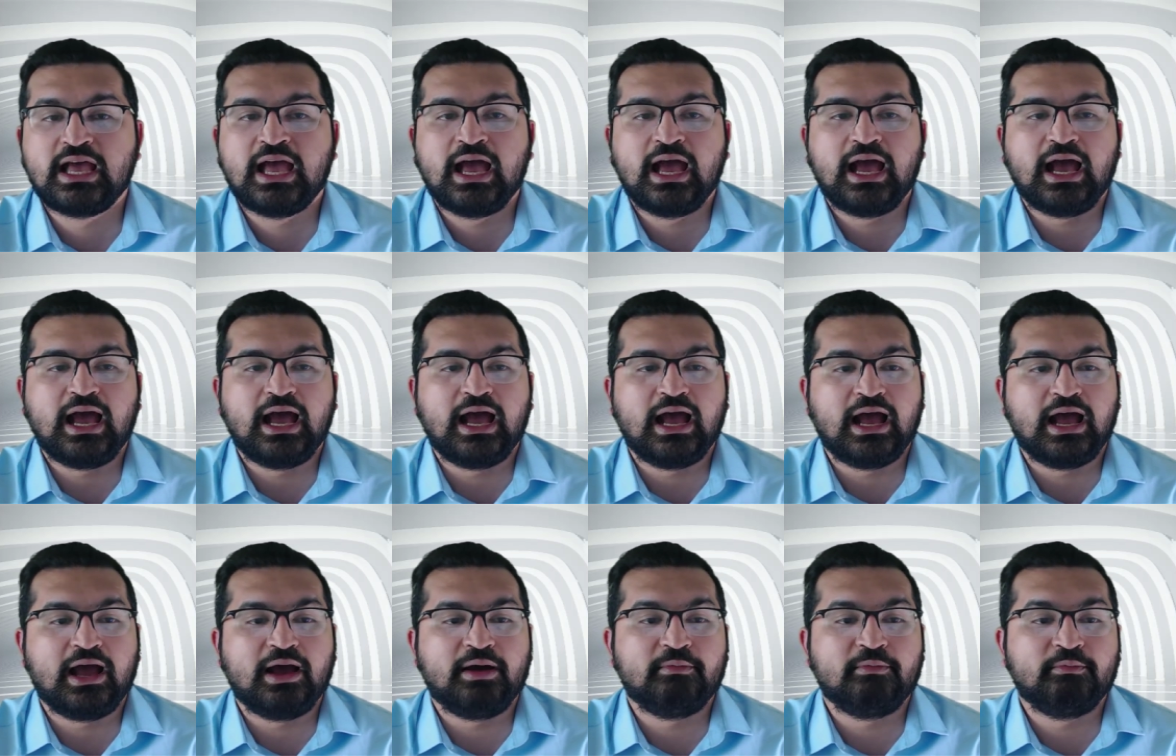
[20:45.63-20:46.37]

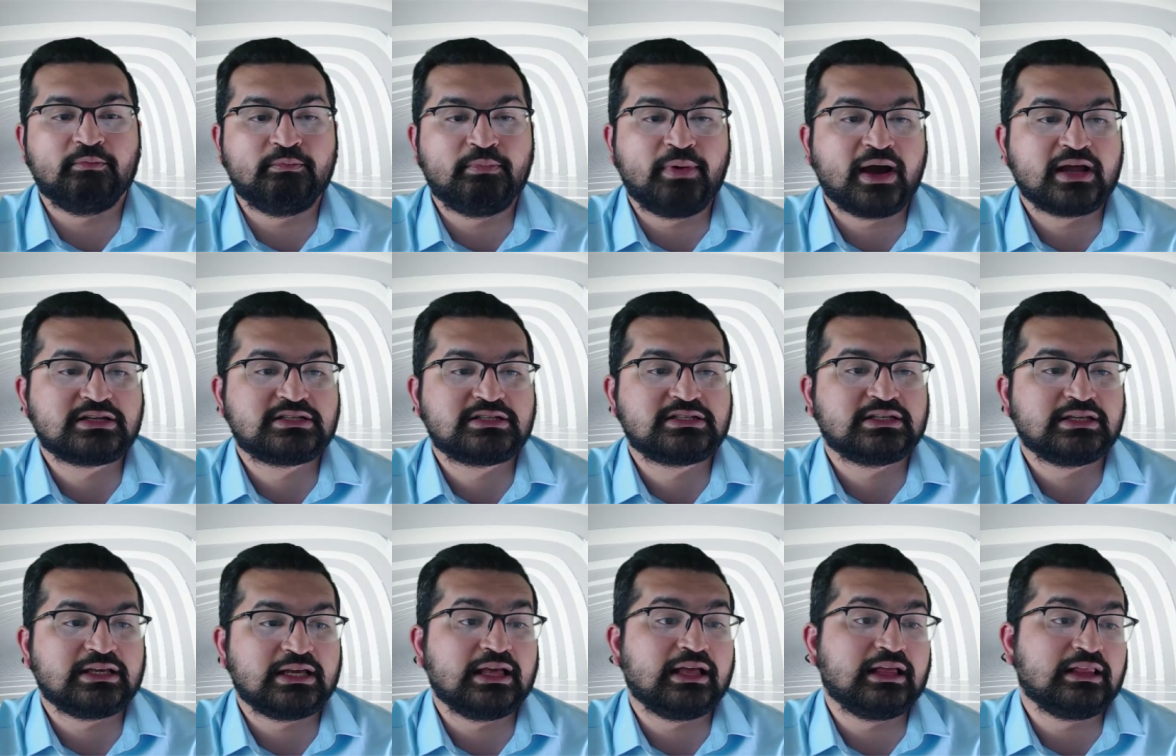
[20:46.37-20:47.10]
uh, but
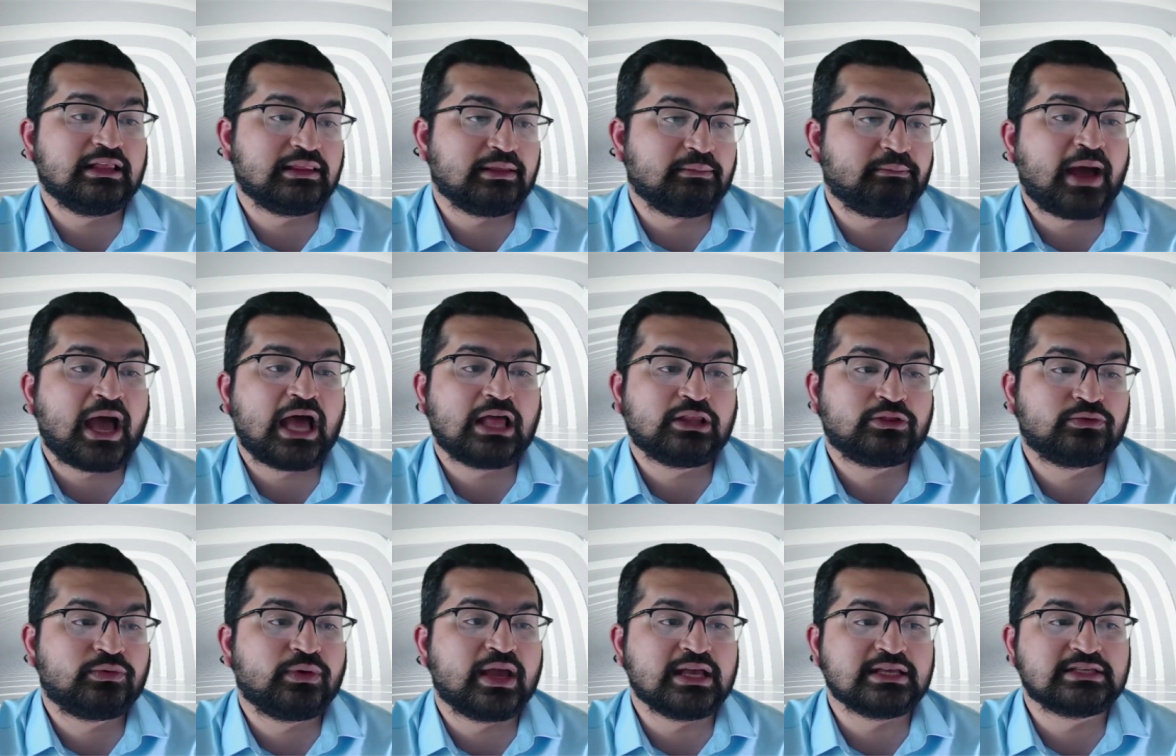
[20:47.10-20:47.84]
the
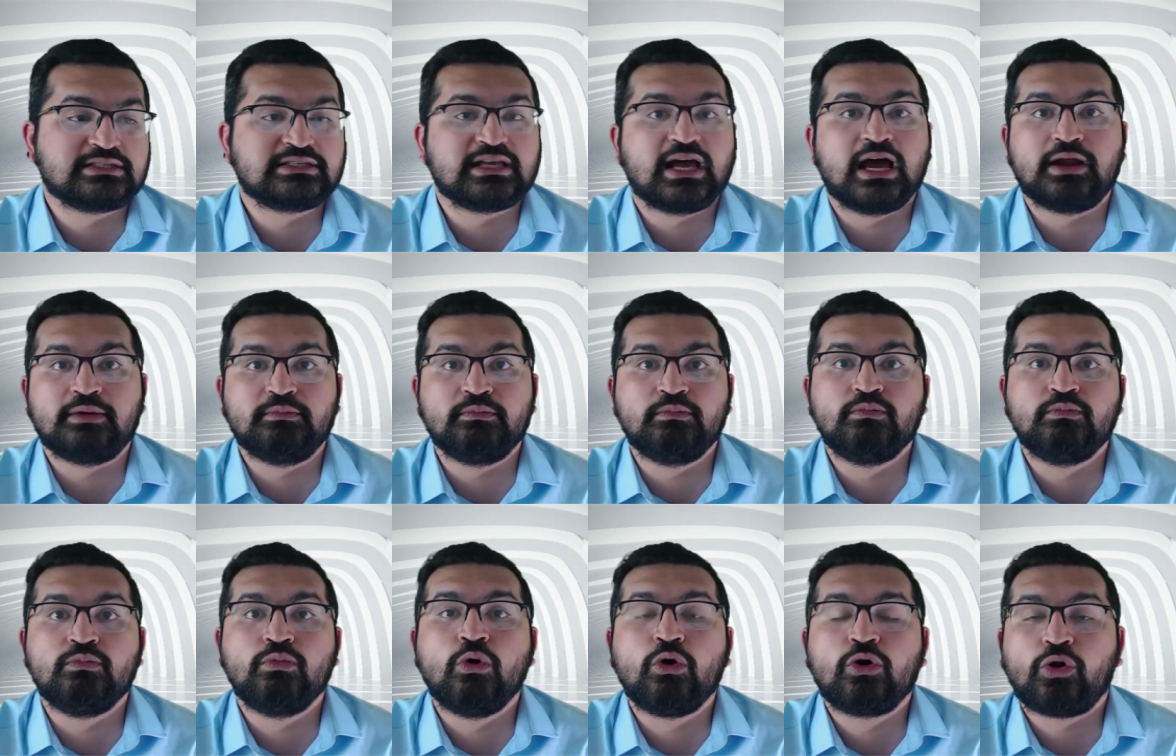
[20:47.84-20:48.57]
pathways are
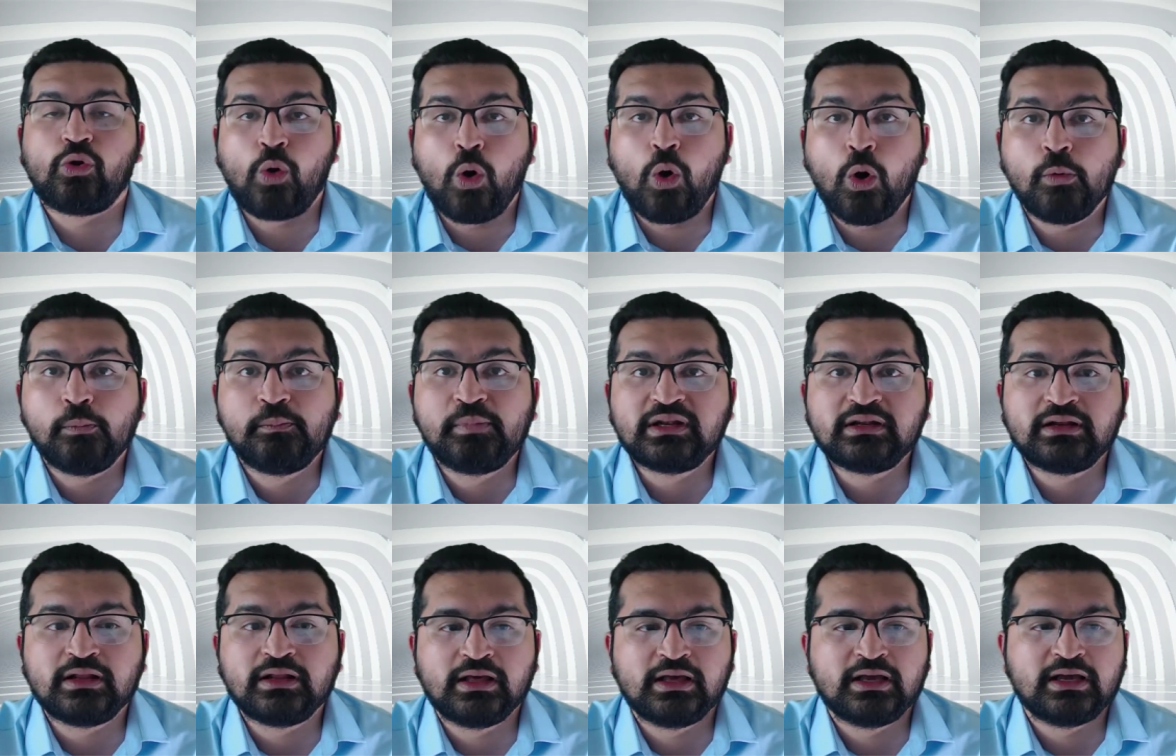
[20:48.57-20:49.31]
more
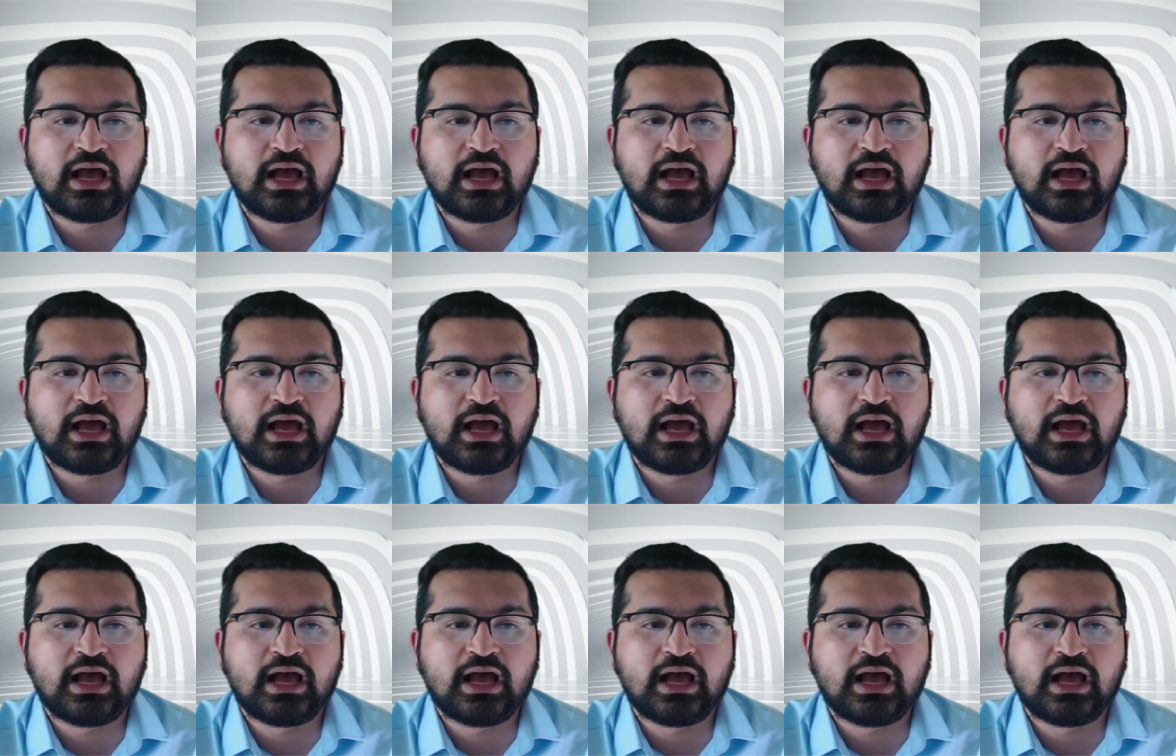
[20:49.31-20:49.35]
open